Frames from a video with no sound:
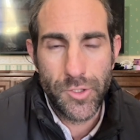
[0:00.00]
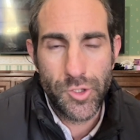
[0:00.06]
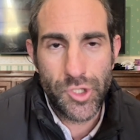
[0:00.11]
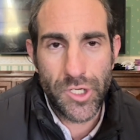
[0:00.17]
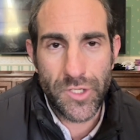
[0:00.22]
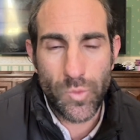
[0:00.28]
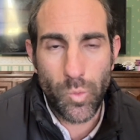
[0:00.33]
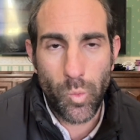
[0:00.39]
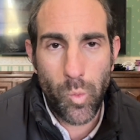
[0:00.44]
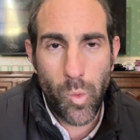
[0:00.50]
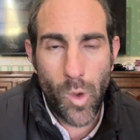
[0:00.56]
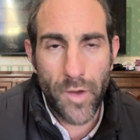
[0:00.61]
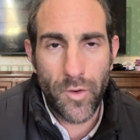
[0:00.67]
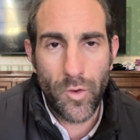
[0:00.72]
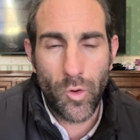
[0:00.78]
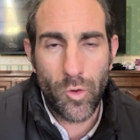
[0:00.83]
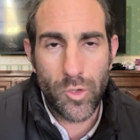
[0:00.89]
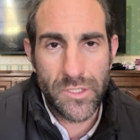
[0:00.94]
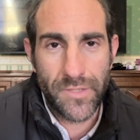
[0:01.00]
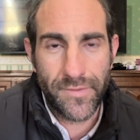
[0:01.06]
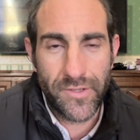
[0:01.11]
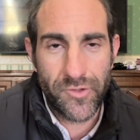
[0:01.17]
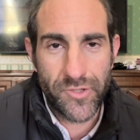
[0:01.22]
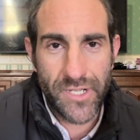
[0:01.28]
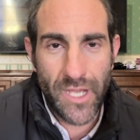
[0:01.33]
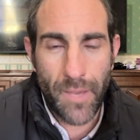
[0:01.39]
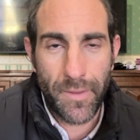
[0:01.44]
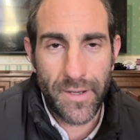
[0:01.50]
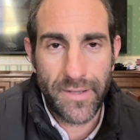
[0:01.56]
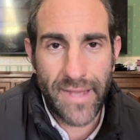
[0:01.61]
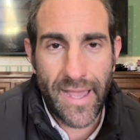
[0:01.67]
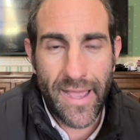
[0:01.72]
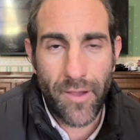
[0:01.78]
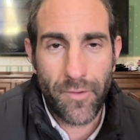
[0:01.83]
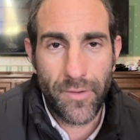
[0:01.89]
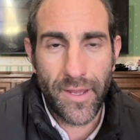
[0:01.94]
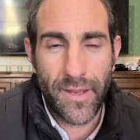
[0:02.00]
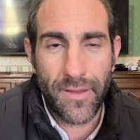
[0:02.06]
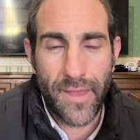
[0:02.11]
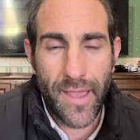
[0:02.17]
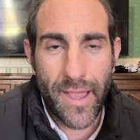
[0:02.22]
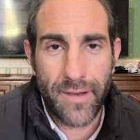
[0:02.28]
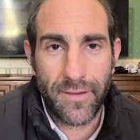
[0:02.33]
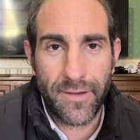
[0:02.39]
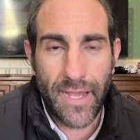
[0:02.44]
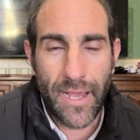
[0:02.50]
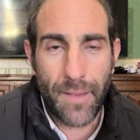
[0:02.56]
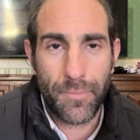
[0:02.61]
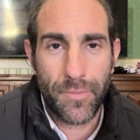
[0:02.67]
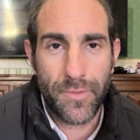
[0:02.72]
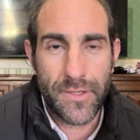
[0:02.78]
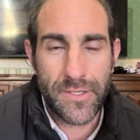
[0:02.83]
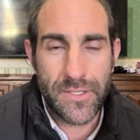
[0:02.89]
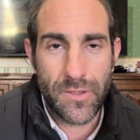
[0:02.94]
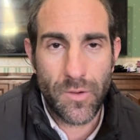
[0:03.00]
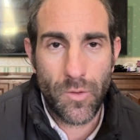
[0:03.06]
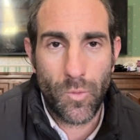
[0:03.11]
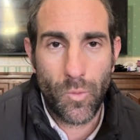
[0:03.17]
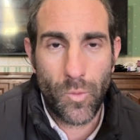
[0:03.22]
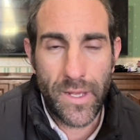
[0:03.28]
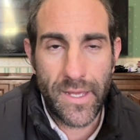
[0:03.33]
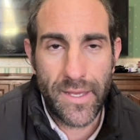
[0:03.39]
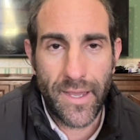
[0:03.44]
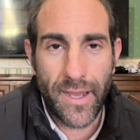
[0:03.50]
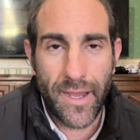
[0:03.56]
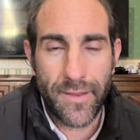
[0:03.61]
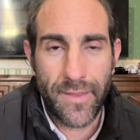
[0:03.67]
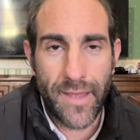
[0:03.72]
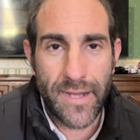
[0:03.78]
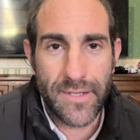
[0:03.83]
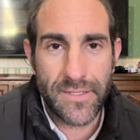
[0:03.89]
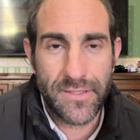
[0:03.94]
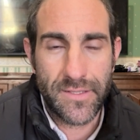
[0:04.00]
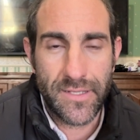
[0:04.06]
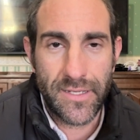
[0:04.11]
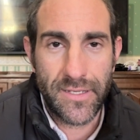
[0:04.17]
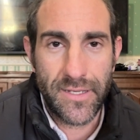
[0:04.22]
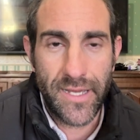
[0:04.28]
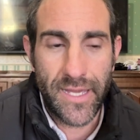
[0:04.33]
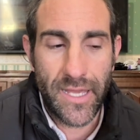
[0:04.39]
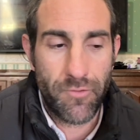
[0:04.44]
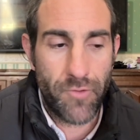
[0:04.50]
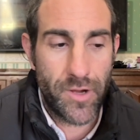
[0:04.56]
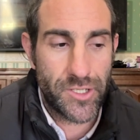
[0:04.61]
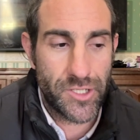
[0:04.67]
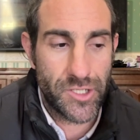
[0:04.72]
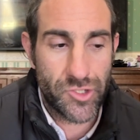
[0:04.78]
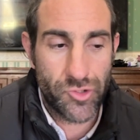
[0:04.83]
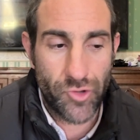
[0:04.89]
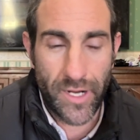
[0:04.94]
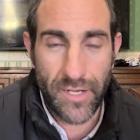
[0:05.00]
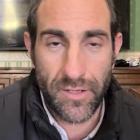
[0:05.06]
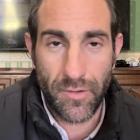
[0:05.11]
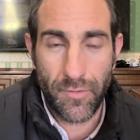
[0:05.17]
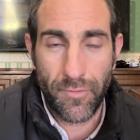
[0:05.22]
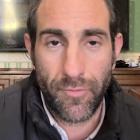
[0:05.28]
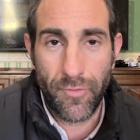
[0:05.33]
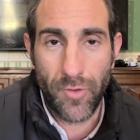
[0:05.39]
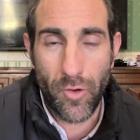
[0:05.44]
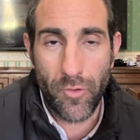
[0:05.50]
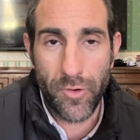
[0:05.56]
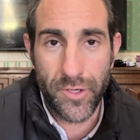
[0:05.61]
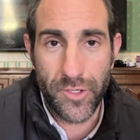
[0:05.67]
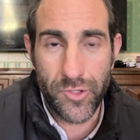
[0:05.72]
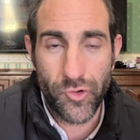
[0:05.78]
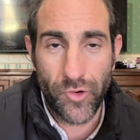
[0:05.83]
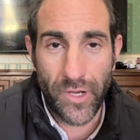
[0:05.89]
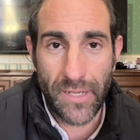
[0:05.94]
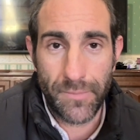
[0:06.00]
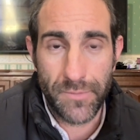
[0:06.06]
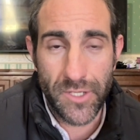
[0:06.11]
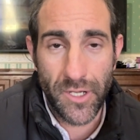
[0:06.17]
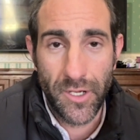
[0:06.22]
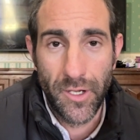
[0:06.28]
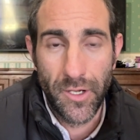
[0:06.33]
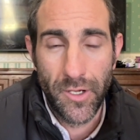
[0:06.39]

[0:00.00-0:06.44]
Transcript: Just one horse of interest coming down in the handicap this week, and that's the Nicky Richards trained Florida Dreams,